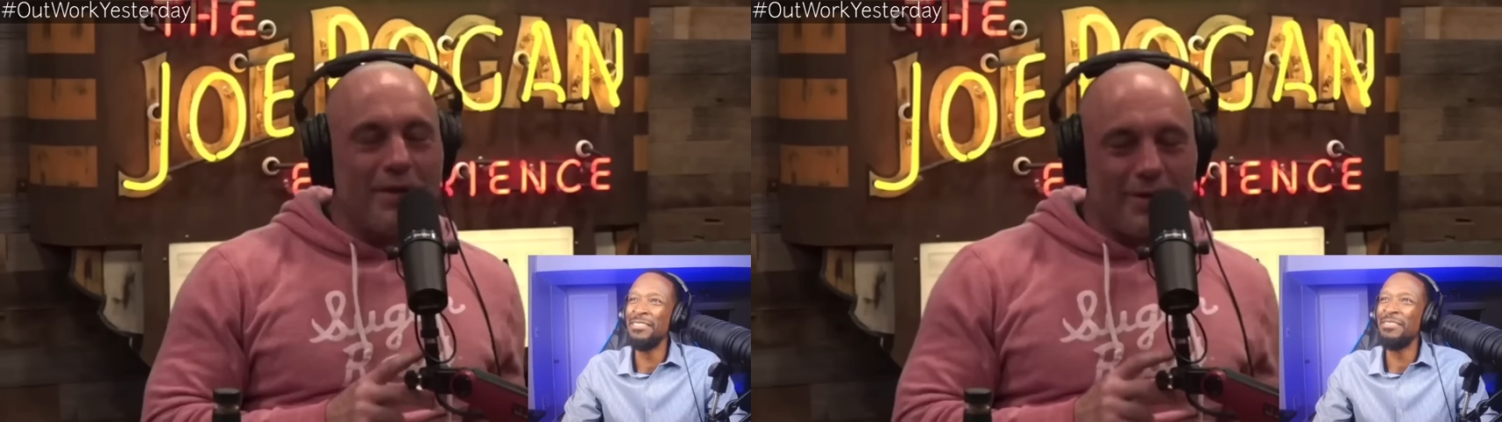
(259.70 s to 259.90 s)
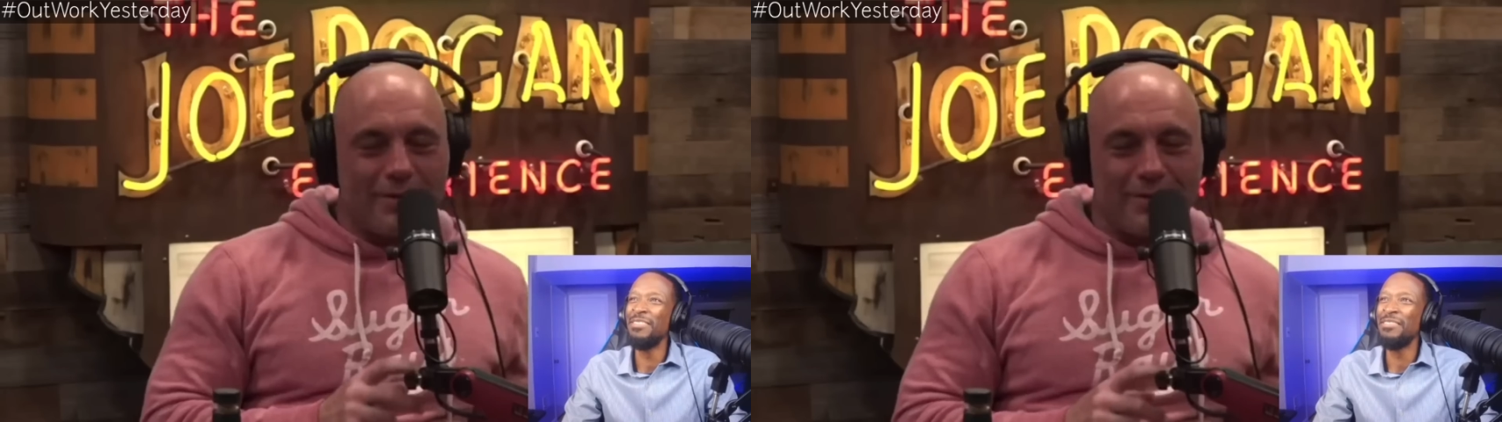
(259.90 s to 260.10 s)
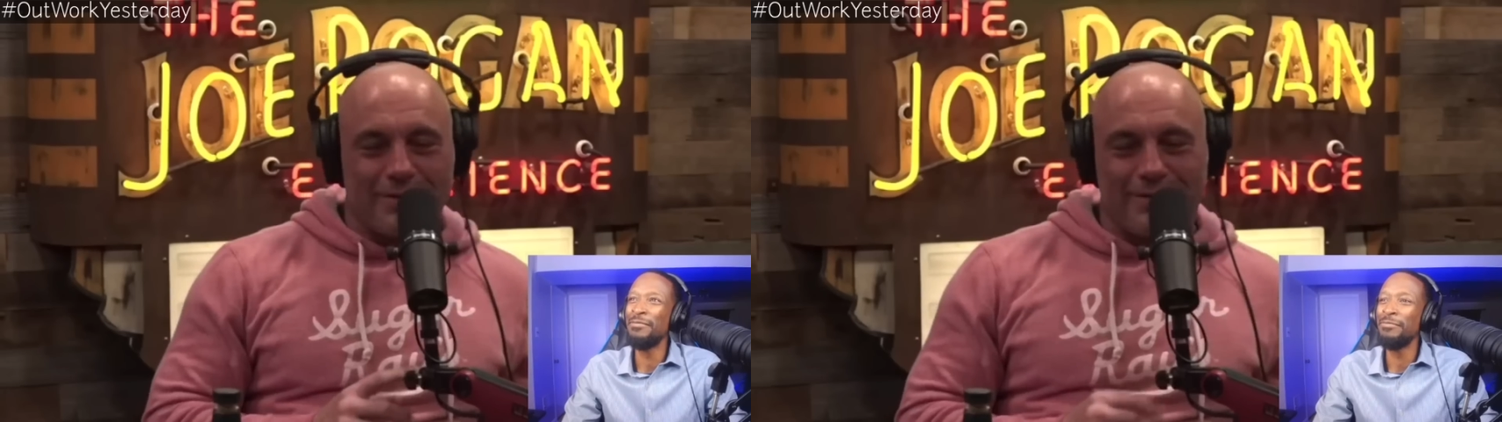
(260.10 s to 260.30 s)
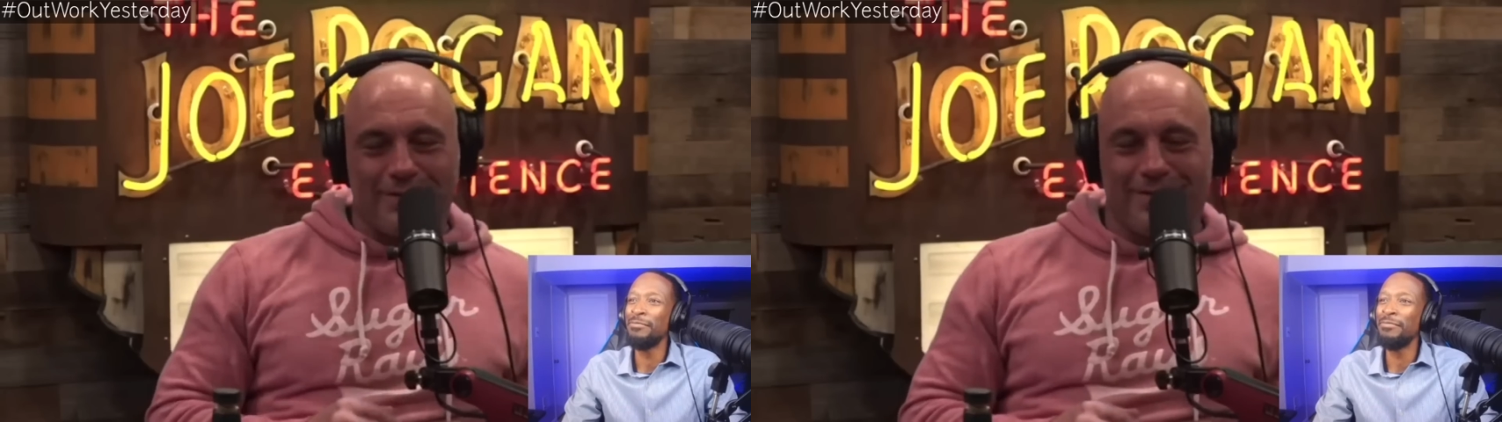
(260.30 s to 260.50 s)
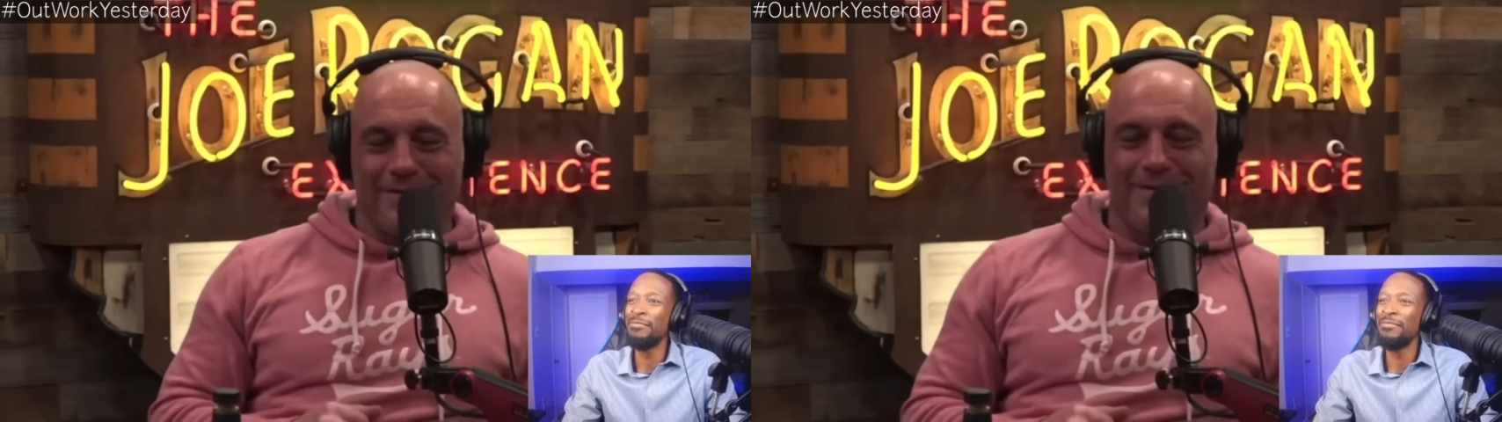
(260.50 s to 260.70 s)
Speaker 1: hers.
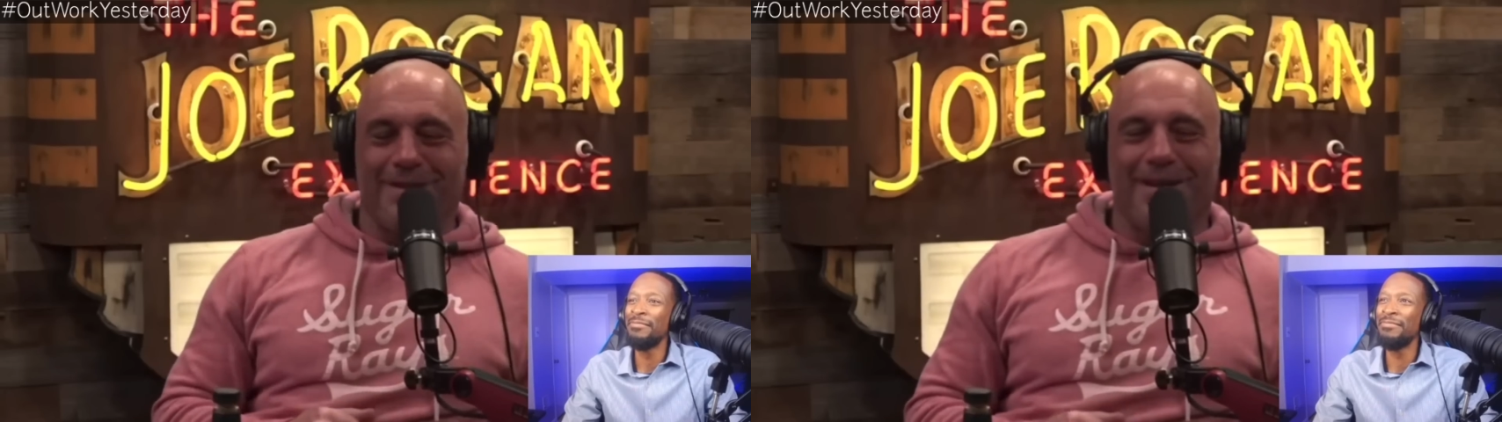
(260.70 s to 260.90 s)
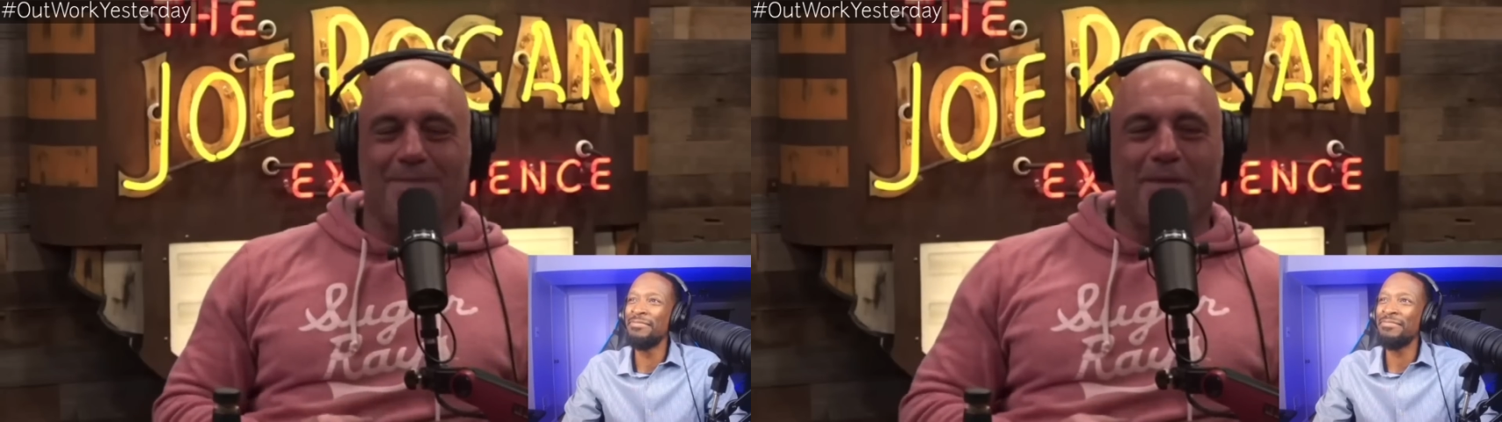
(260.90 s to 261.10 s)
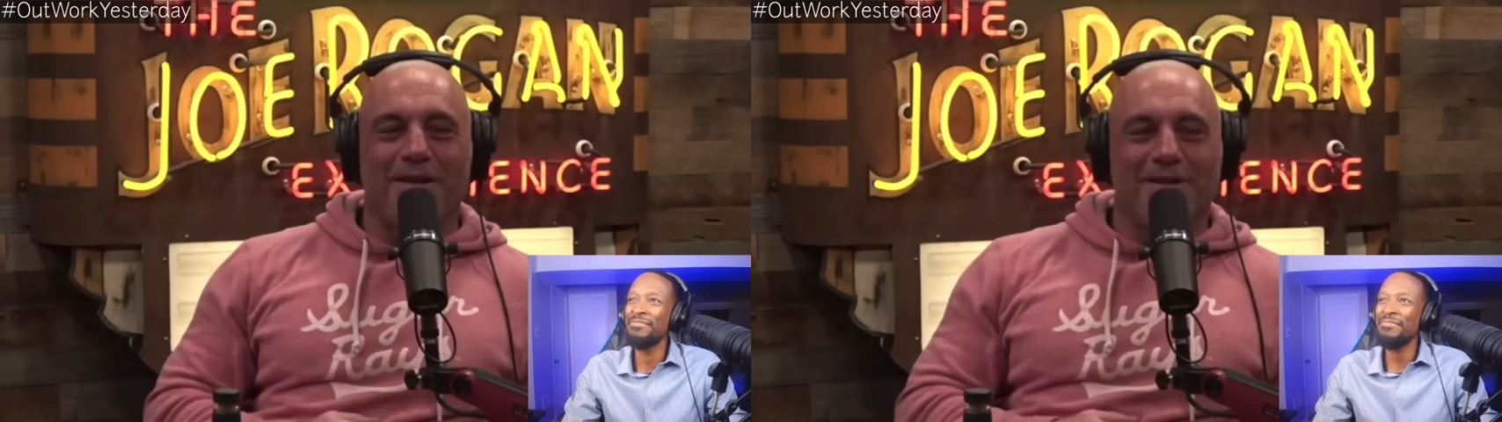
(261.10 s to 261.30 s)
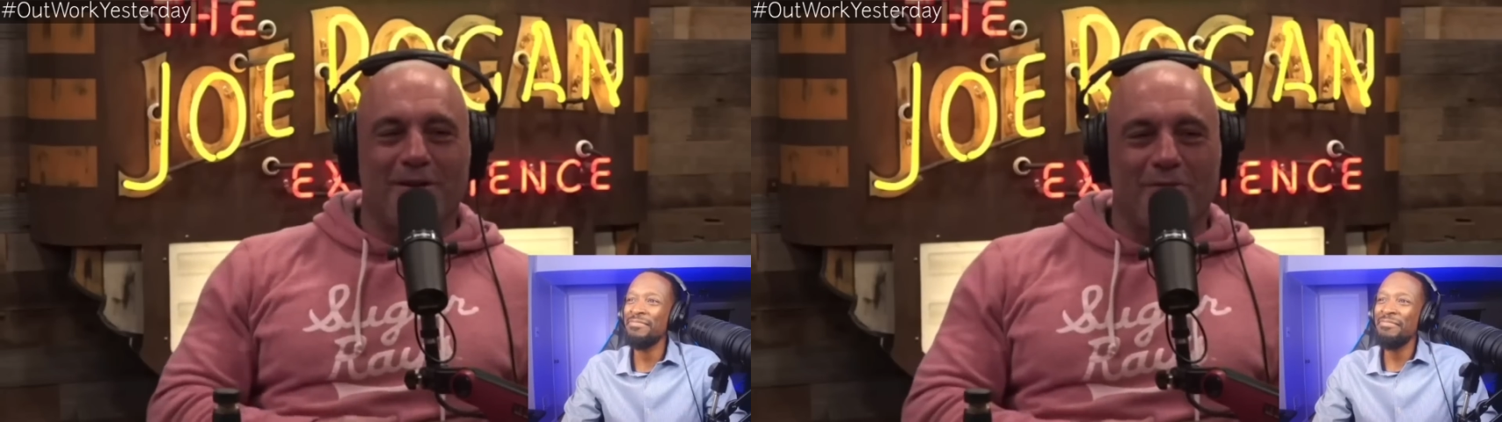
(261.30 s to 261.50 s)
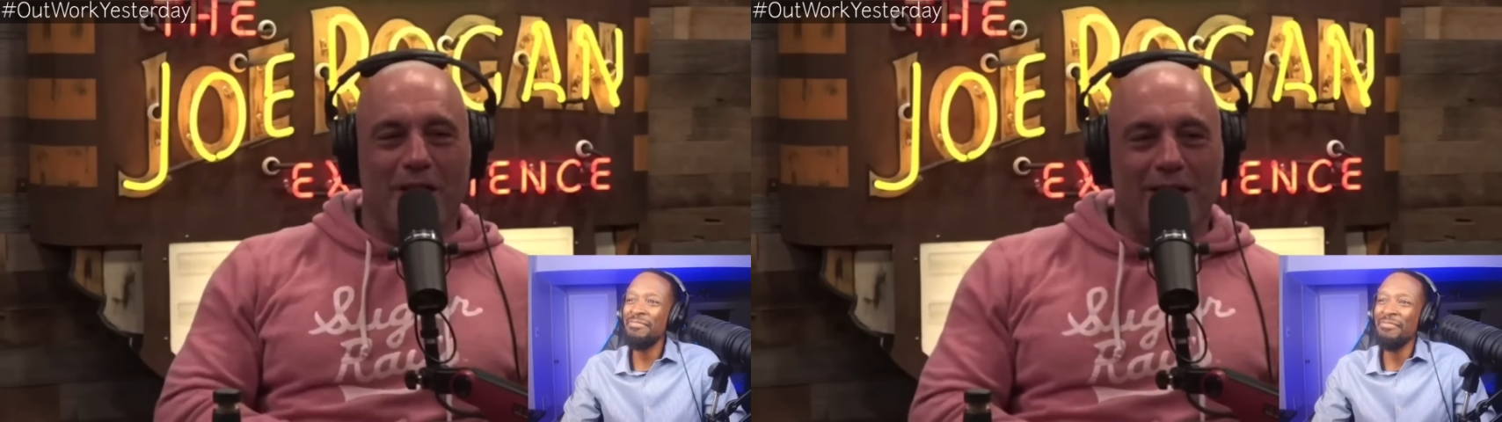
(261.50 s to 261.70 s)
That's better than her
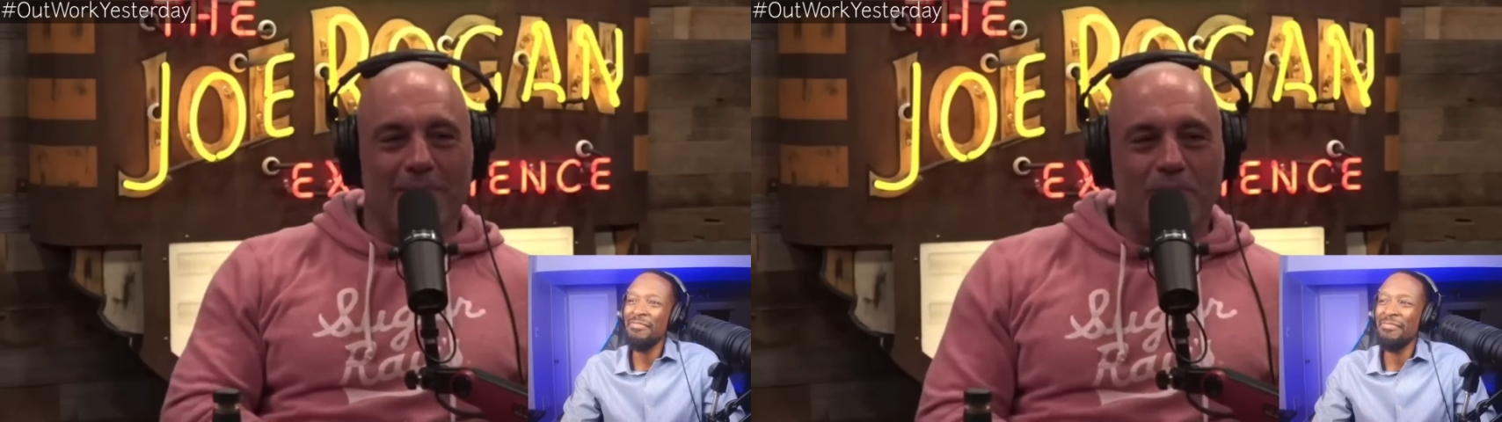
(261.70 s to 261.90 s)
writing.